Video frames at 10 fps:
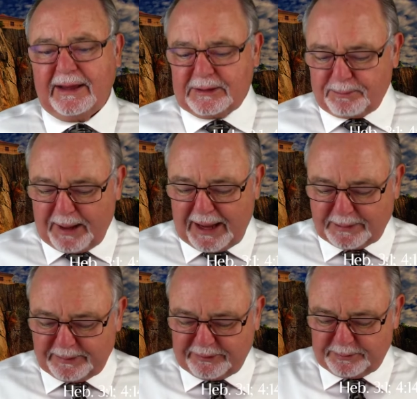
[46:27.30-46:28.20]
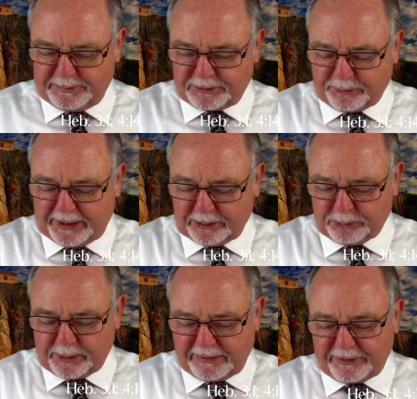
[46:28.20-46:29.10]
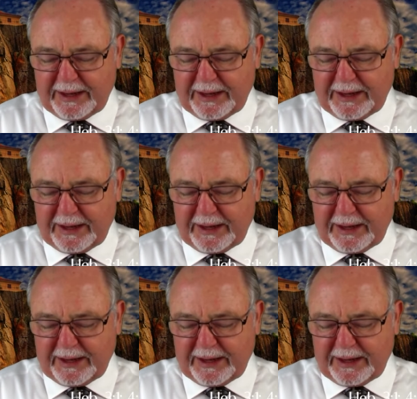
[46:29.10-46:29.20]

at the bottom of the screen or whatever.